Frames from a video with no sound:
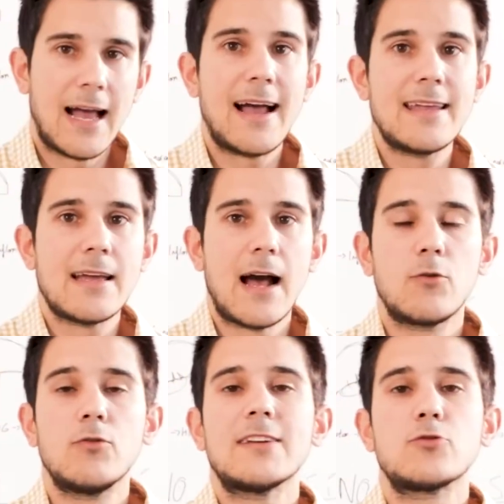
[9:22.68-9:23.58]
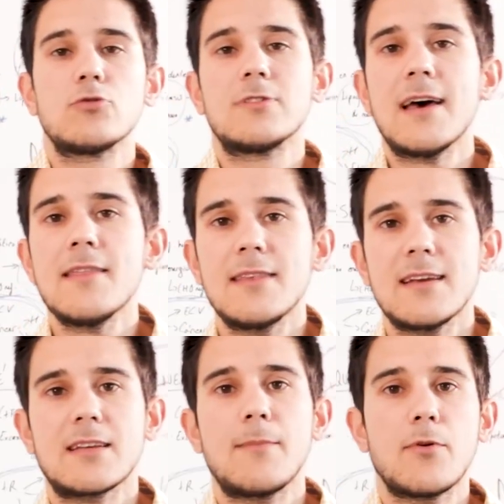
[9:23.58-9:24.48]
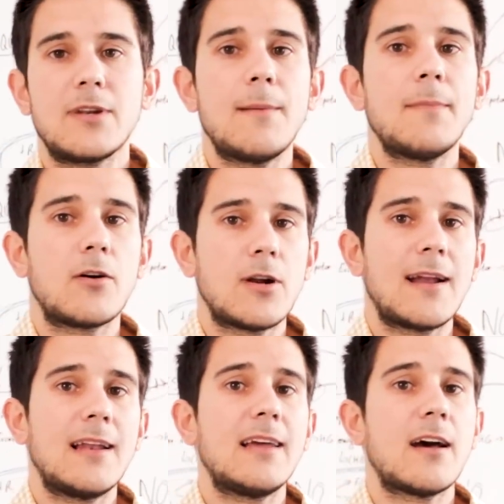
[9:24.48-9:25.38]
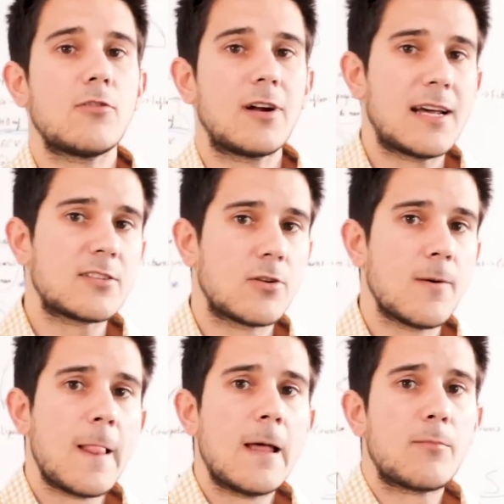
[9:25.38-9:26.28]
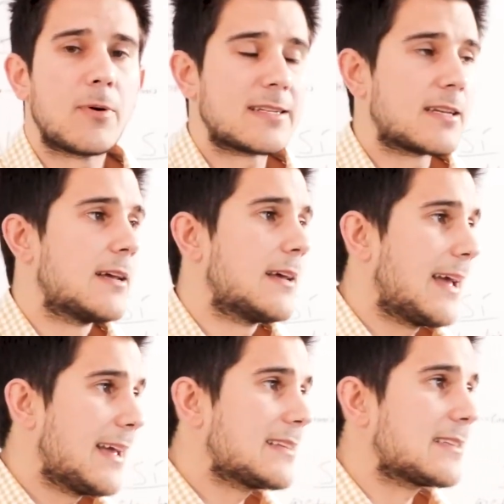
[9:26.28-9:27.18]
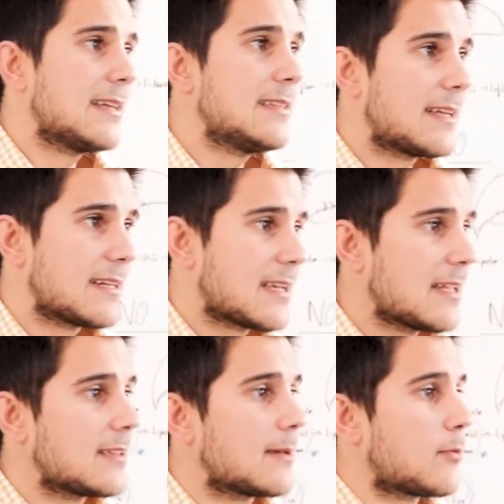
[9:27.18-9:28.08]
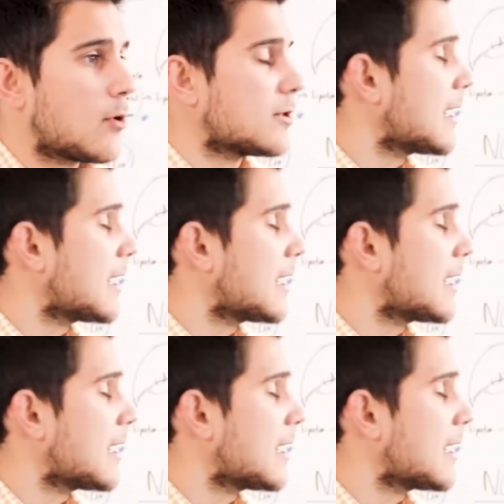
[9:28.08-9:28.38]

these fruits, there are some substances that could improve fatty liver. So it is interesting,